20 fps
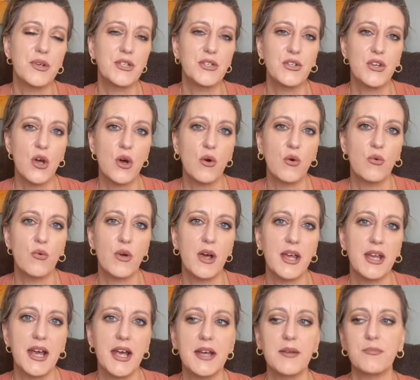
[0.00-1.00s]
know,
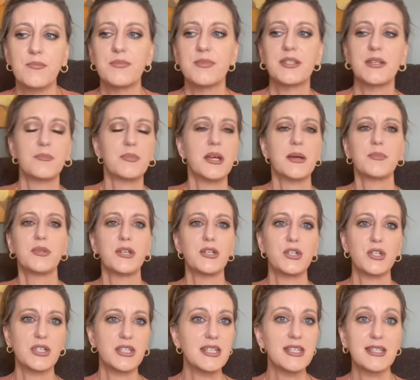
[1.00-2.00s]
and sometimes I
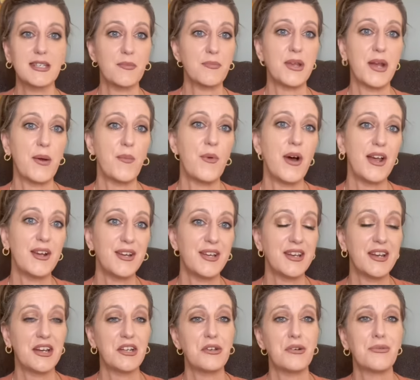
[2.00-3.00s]
just see something and I want it
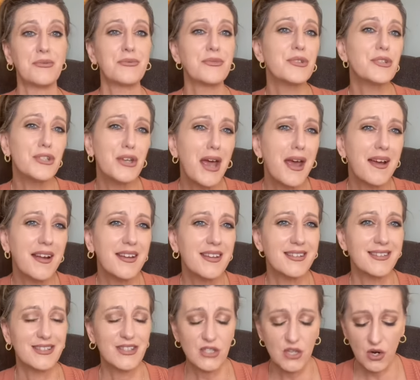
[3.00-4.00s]
and I don't check,
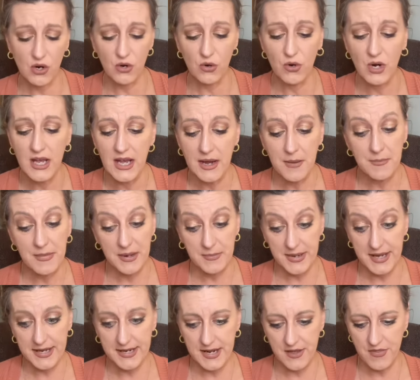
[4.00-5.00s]
so my
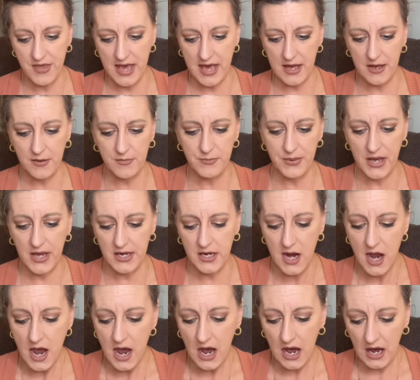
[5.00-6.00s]
bad on that. But
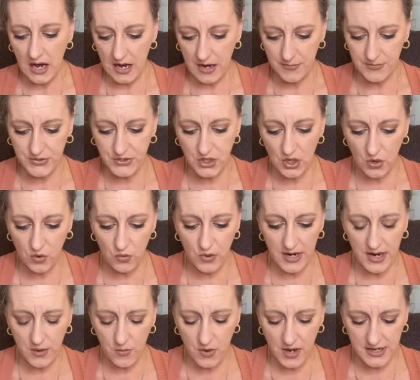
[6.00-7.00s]
so what
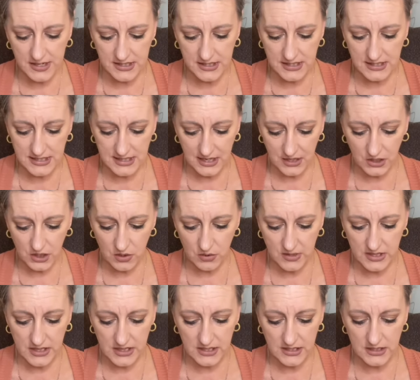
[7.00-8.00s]
I wanted to tell you
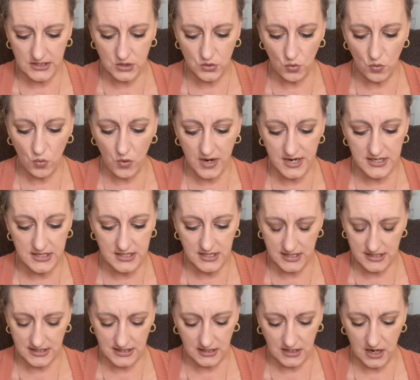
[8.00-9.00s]
is what it
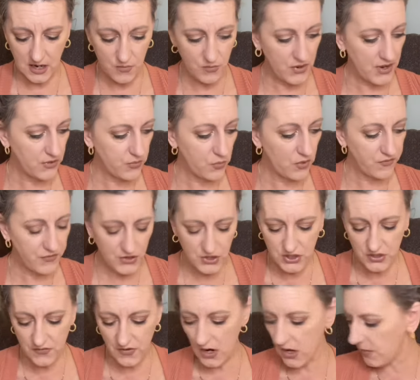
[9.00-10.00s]
doesn't come with. Well,
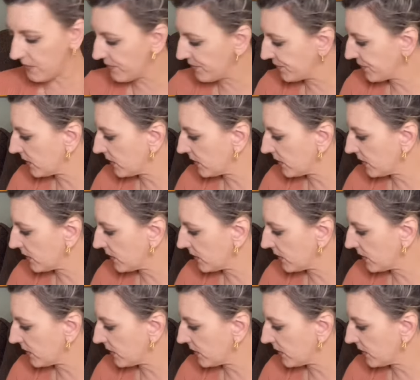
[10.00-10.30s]
first of all,